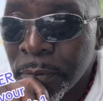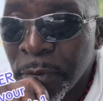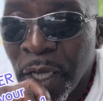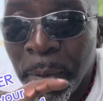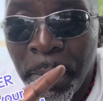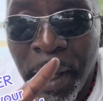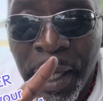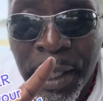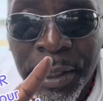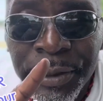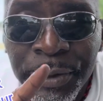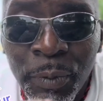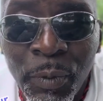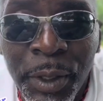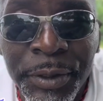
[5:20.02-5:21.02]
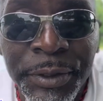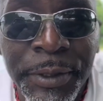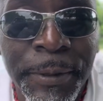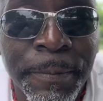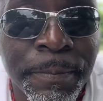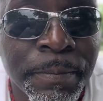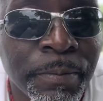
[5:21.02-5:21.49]
A man is a onesie.
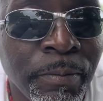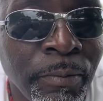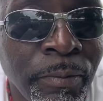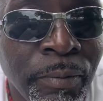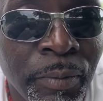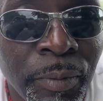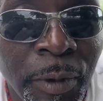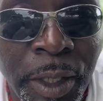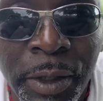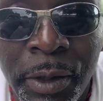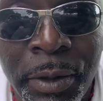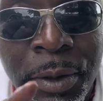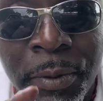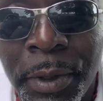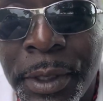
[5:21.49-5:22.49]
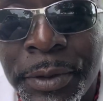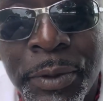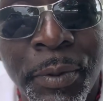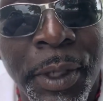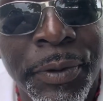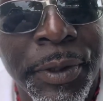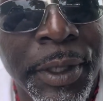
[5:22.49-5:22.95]
He only want to do
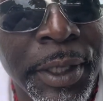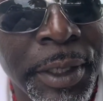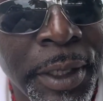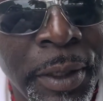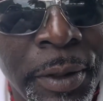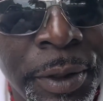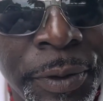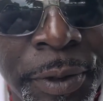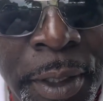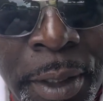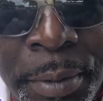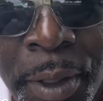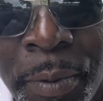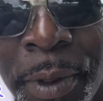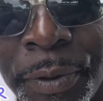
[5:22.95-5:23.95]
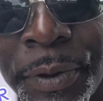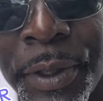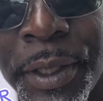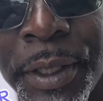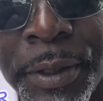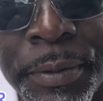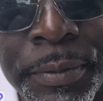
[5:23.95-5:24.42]
one thing. He only thinking about one
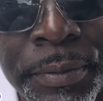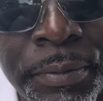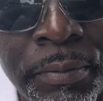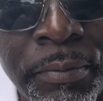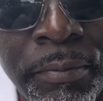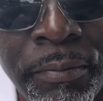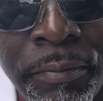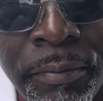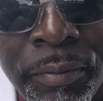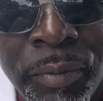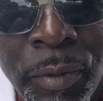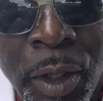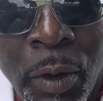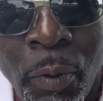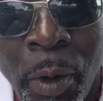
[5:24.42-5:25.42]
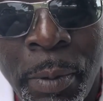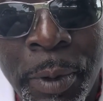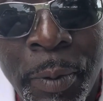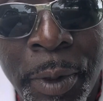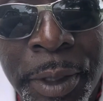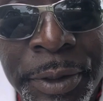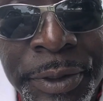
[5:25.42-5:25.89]
thing. A
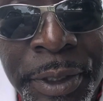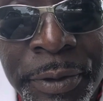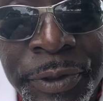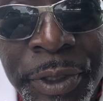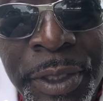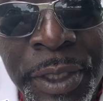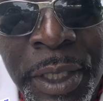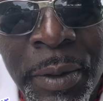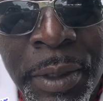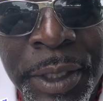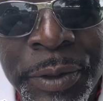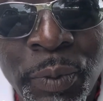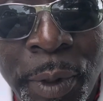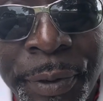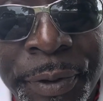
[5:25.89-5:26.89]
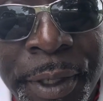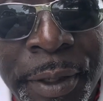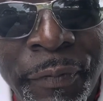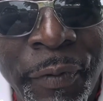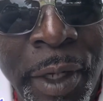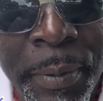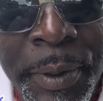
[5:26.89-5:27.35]
woman want to see if she can get at least one thing
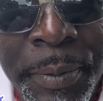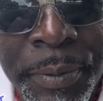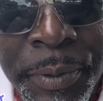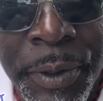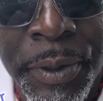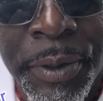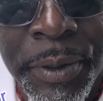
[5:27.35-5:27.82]
from him.